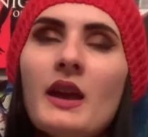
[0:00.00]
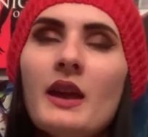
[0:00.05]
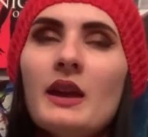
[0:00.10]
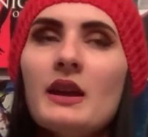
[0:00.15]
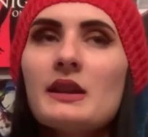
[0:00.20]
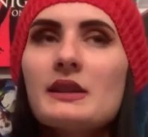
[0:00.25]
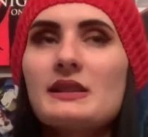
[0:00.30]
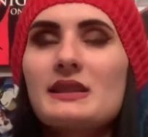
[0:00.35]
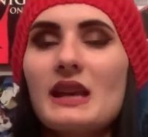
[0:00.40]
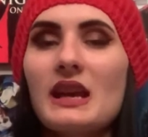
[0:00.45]

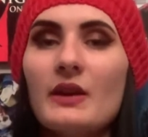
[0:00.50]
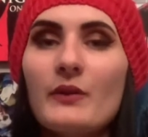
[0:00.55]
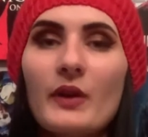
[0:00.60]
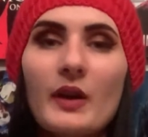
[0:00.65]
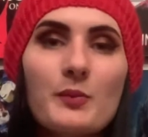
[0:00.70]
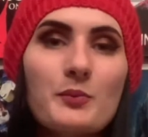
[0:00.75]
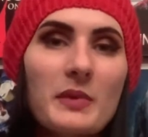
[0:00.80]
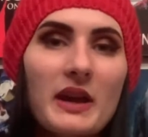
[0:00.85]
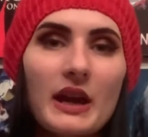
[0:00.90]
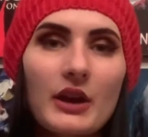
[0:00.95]
save her
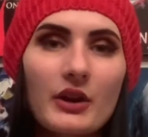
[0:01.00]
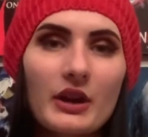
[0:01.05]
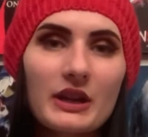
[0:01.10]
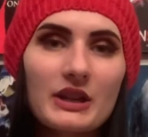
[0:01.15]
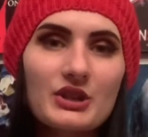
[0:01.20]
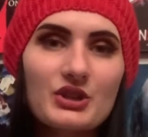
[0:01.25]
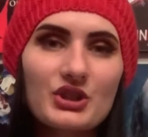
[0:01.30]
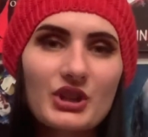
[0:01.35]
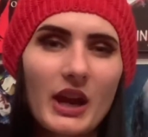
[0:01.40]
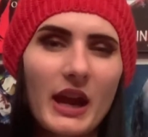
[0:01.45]

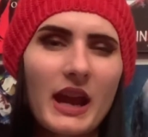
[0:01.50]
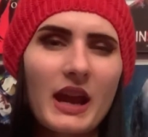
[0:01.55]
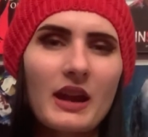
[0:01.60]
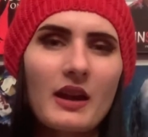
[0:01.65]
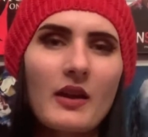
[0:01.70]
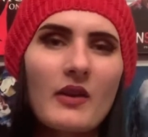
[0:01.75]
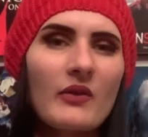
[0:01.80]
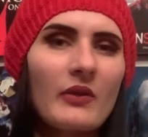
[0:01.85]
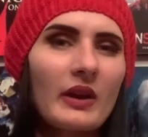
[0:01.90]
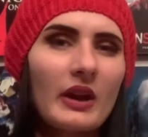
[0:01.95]
marriage in
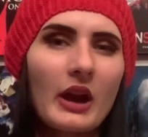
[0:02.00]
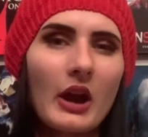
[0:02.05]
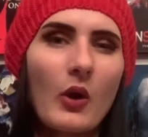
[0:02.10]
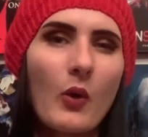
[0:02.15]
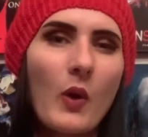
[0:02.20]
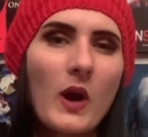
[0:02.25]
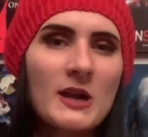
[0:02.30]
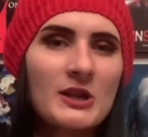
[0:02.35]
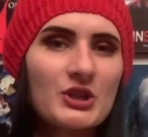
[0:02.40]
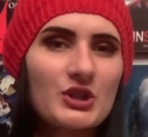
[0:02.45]
a very
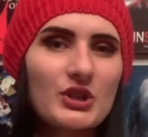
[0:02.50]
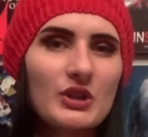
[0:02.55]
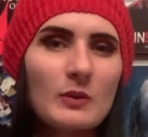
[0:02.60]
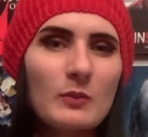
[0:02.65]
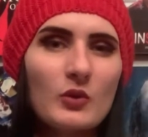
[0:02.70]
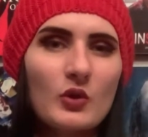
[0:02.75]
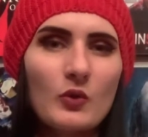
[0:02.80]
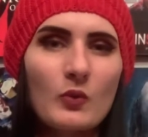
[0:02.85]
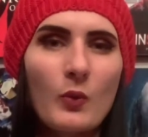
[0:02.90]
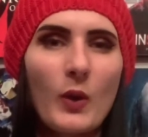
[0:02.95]

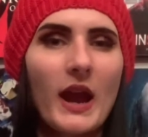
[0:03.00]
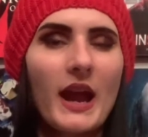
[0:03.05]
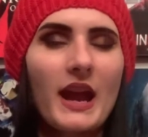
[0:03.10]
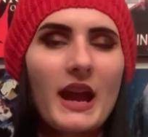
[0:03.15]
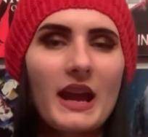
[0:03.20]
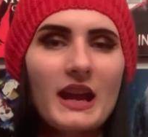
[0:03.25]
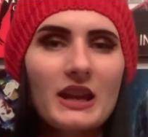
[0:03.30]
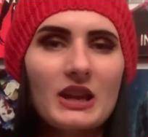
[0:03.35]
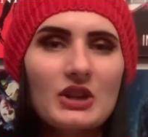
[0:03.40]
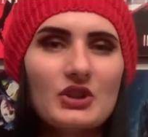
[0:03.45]
questionable
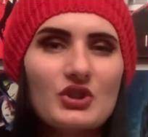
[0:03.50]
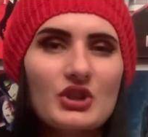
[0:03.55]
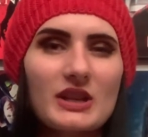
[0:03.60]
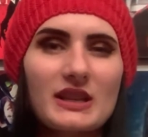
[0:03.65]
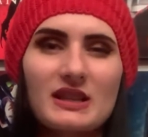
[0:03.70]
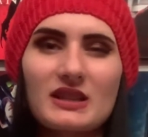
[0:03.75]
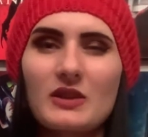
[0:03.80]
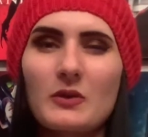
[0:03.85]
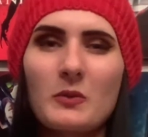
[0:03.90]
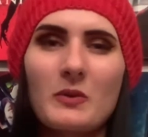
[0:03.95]
way, and in
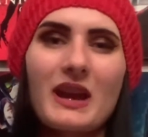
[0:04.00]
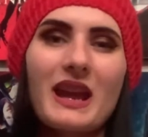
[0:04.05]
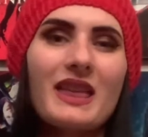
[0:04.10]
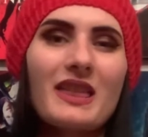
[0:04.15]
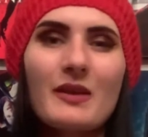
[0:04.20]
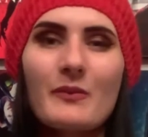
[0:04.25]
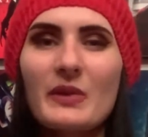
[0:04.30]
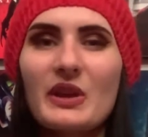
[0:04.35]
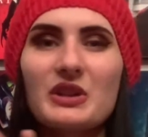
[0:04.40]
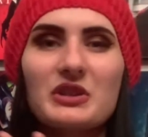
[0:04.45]
just a way
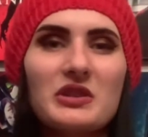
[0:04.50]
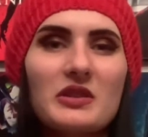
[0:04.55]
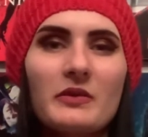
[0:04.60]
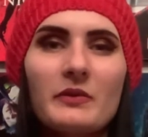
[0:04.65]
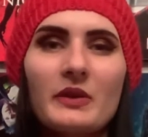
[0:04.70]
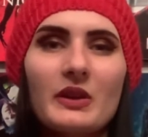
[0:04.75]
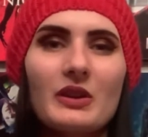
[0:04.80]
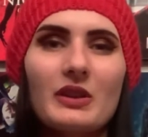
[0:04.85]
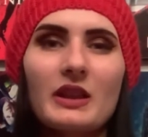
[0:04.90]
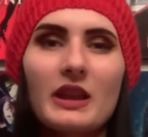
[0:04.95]
that makes you
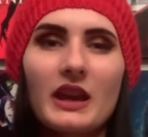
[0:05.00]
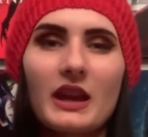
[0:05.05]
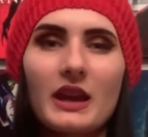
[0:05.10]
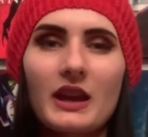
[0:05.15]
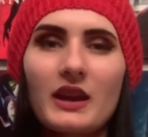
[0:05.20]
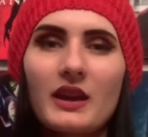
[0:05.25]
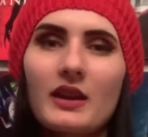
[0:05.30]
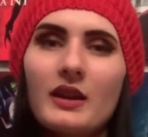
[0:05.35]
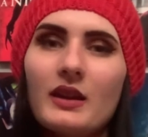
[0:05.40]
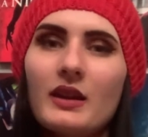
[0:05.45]
feel
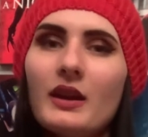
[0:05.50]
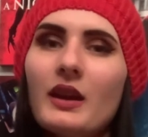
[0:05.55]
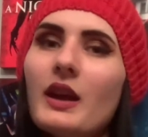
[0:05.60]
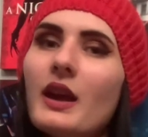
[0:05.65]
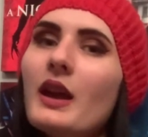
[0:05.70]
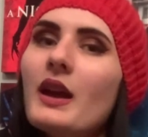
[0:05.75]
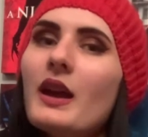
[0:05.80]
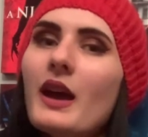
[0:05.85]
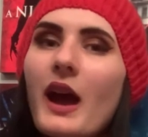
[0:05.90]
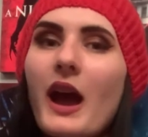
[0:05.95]
like
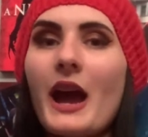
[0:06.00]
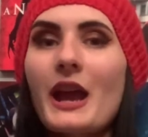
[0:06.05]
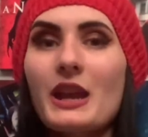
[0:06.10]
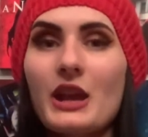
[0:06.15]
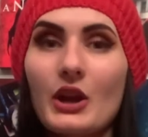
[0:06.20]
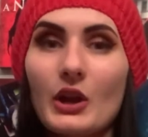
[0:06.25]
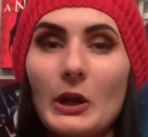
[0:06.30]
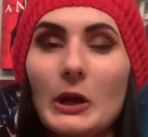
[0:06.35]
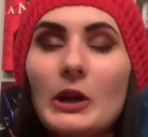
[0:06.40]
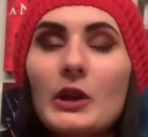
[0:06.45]

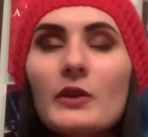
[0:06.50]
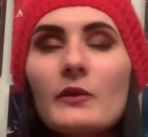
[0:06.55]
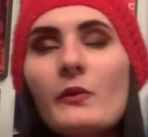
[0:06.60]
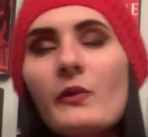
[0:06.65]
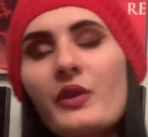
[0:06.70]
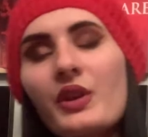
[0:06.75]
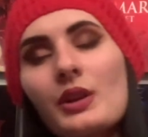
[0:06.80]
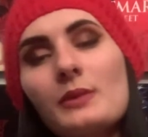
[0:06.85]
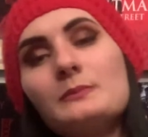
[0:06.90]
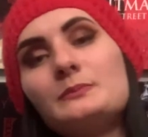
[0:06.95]

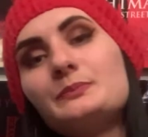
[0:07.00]
unnerved.